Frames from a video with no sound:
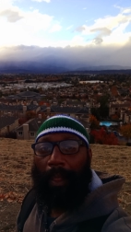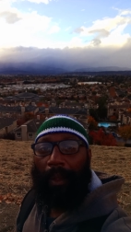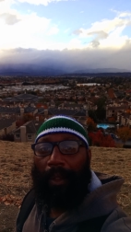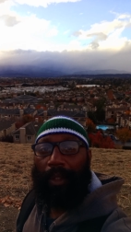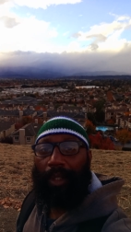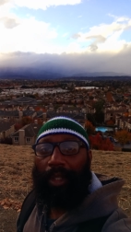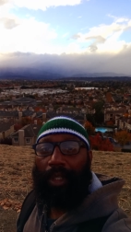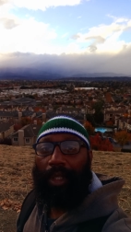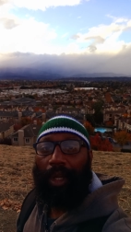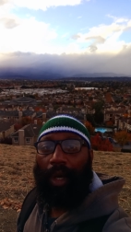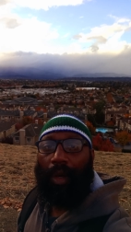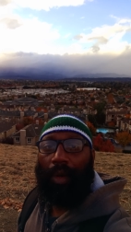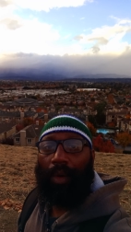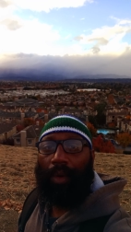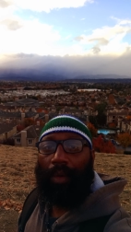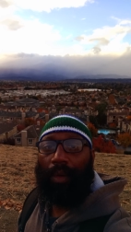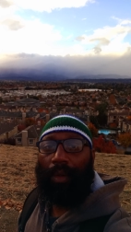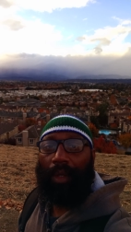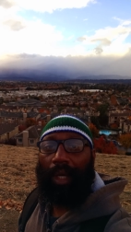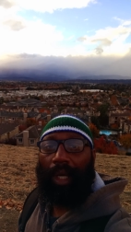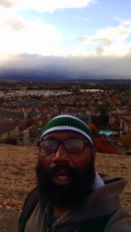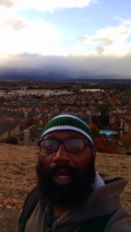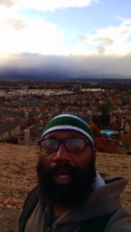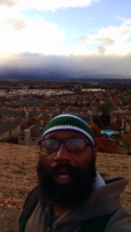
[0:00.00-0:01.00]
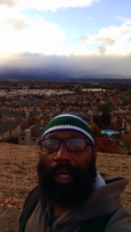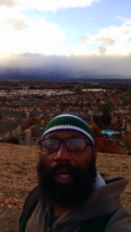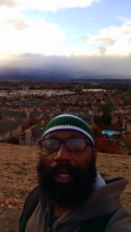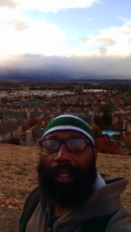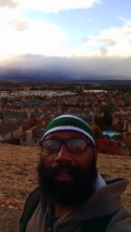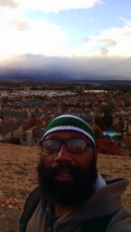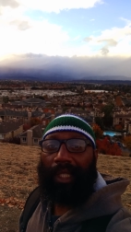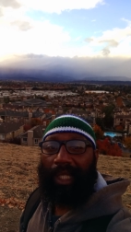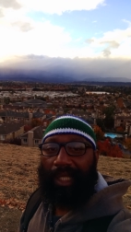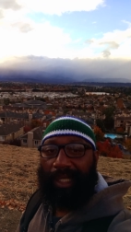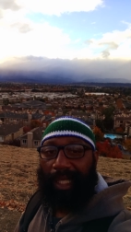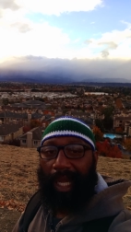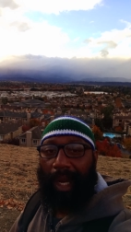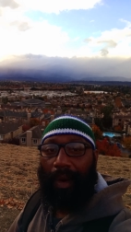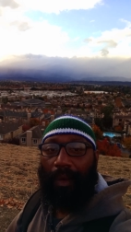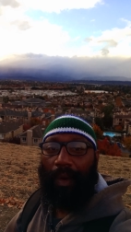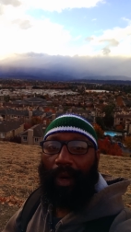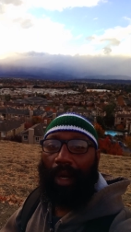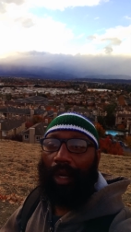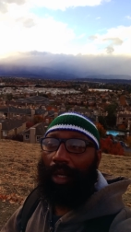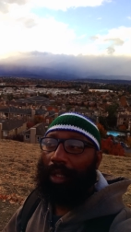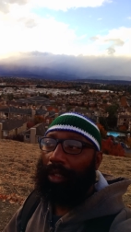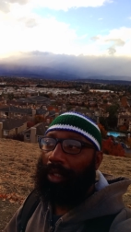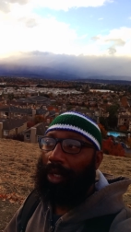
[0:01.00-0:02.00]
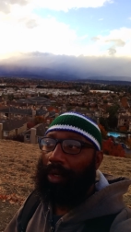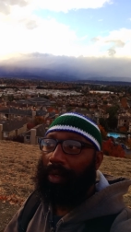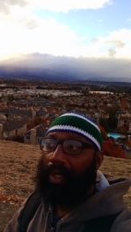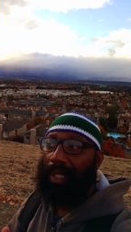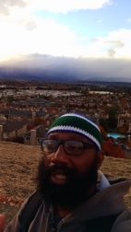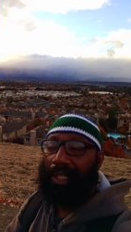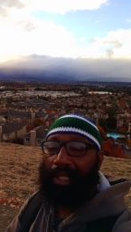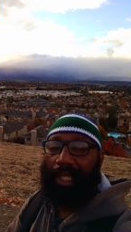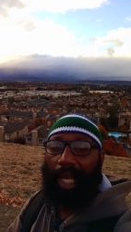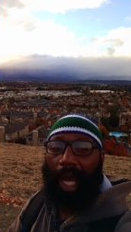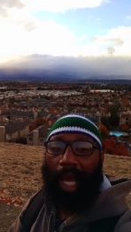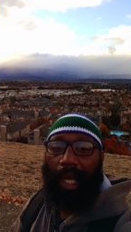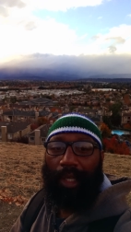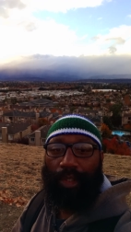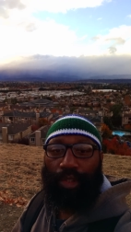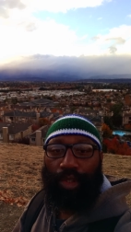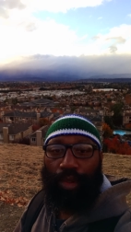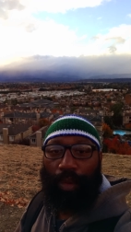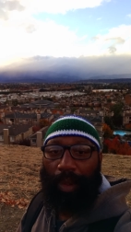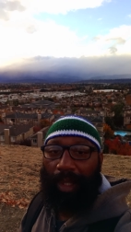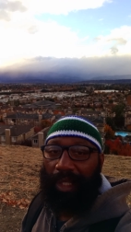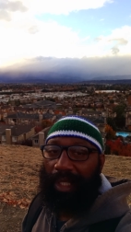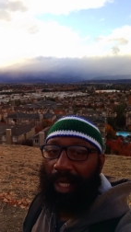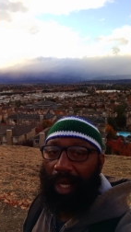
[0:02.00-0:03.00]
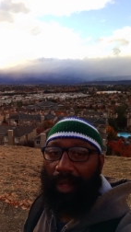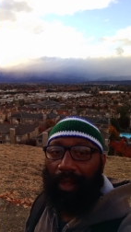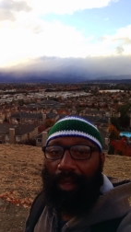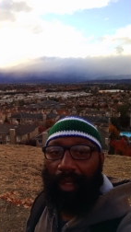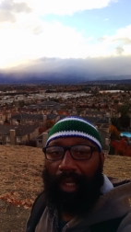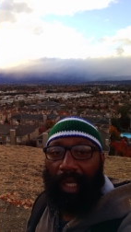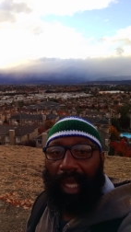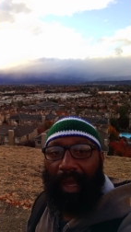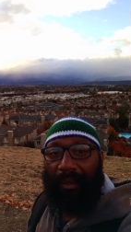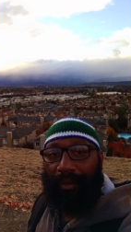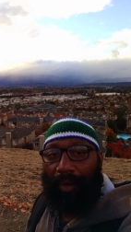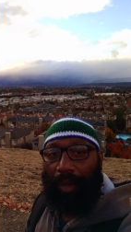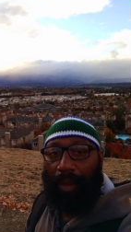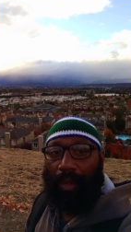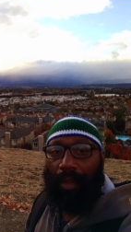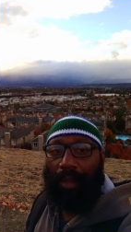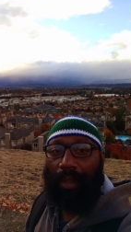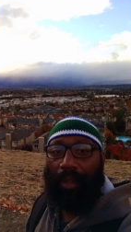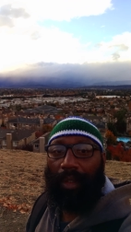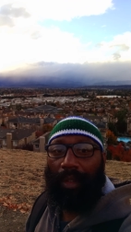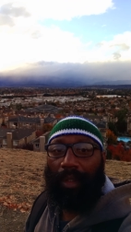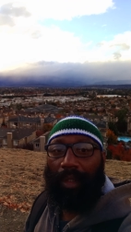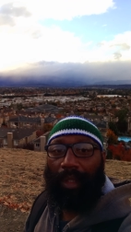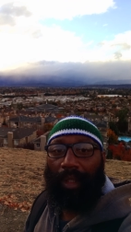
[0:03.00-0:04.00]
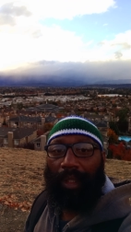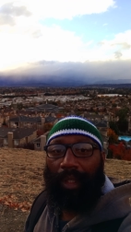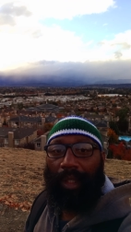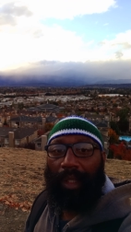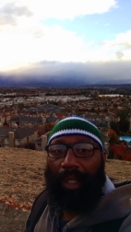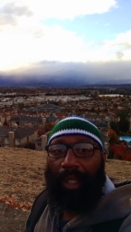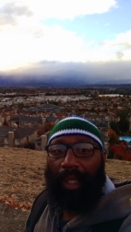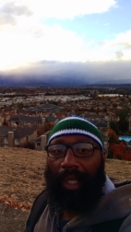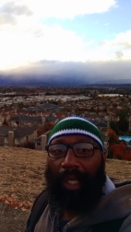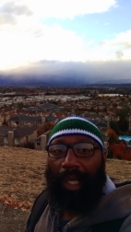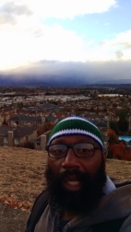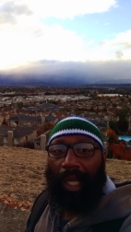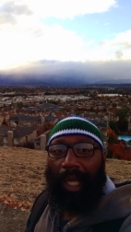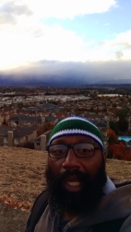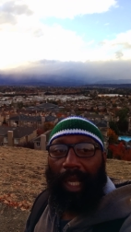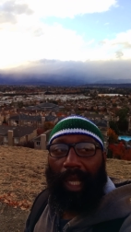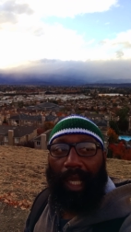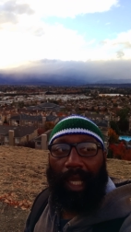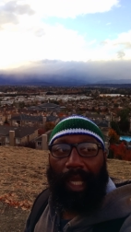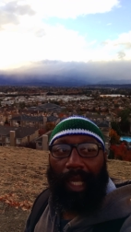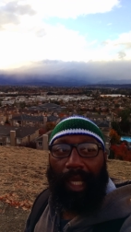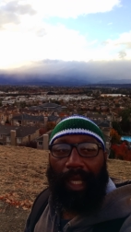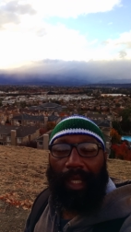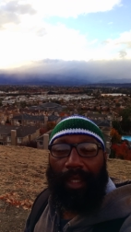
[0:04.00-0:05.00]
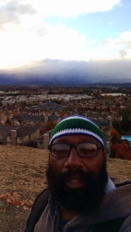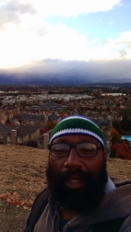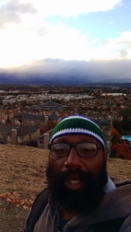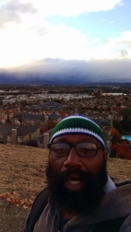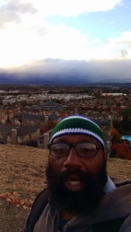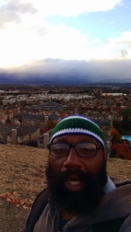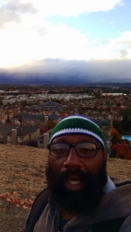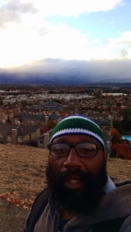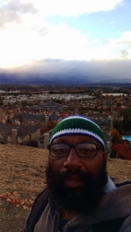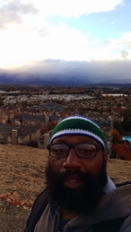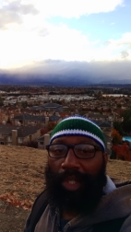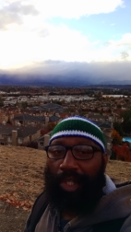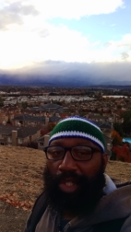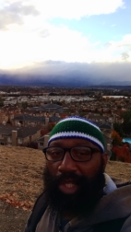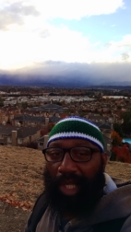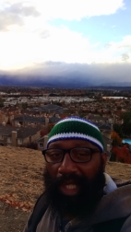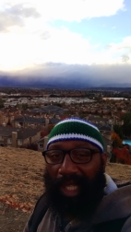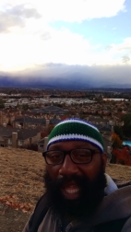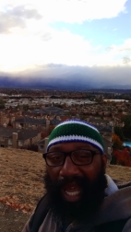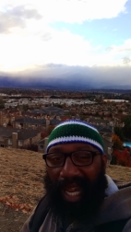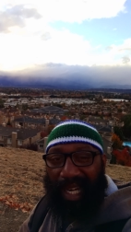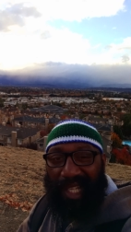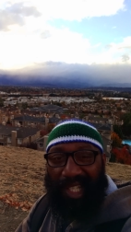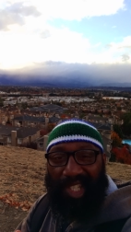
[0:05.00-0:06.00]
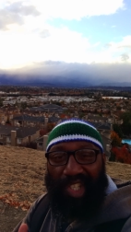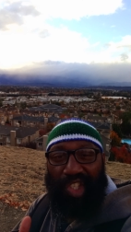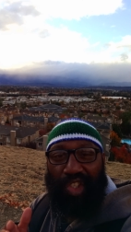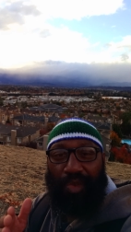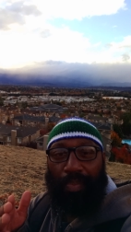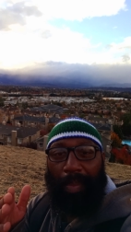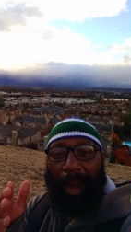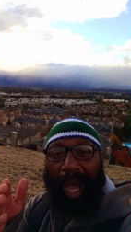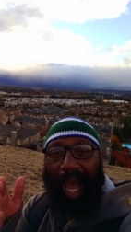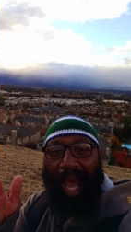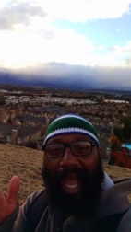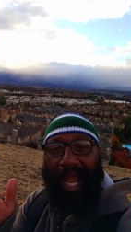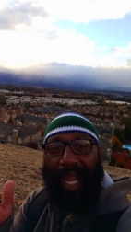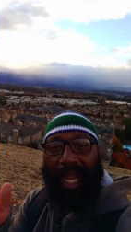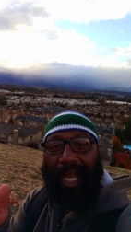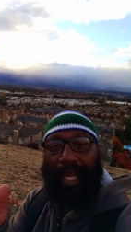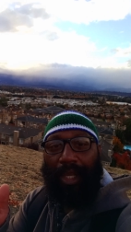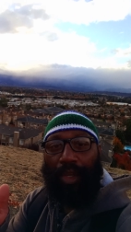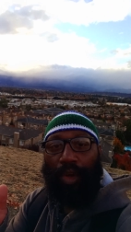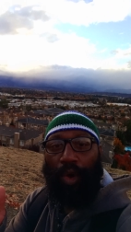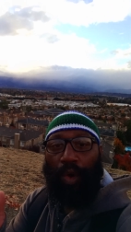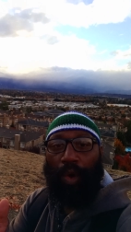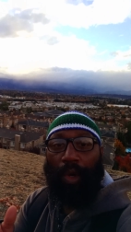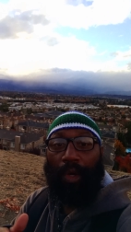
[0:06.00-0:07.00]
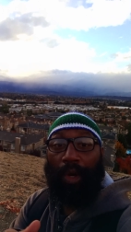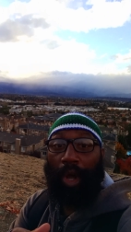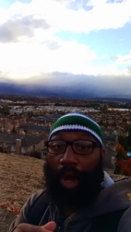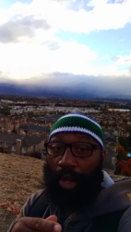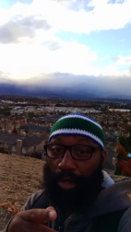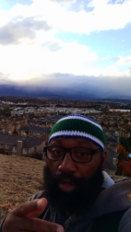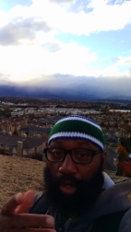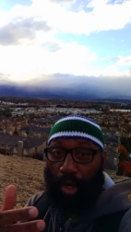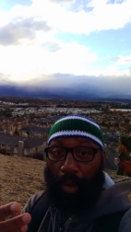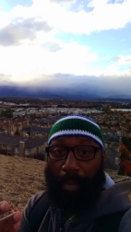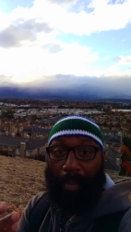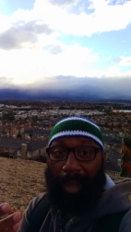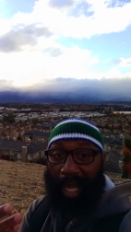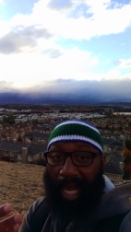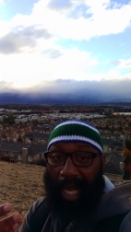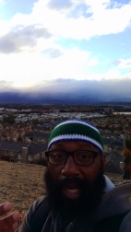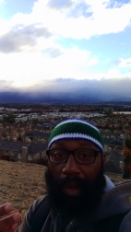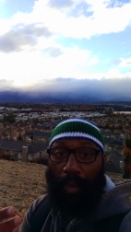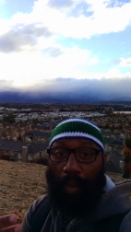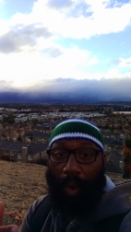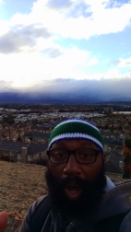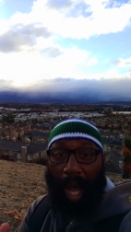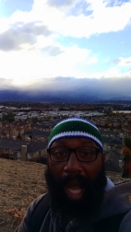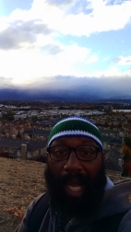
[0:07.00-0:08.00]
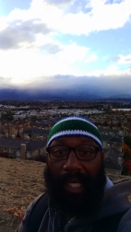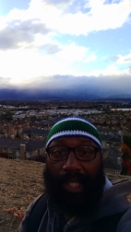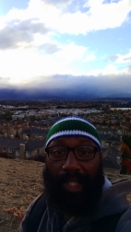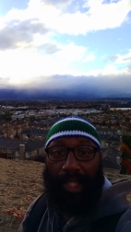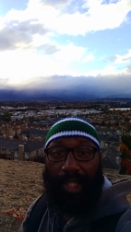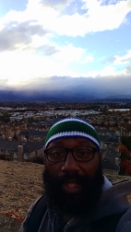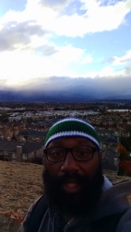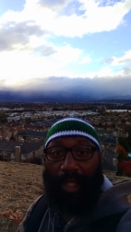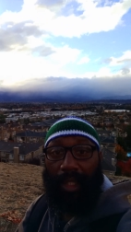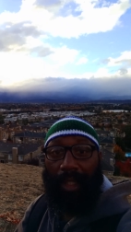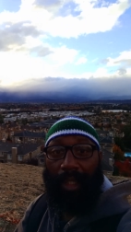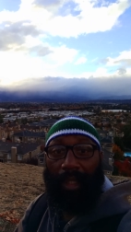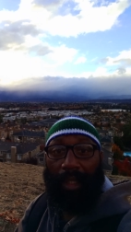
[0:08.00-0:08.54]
you know, uh, the terror alert has gone to another level. And uh, there's a lot of spying going on. You're being watched.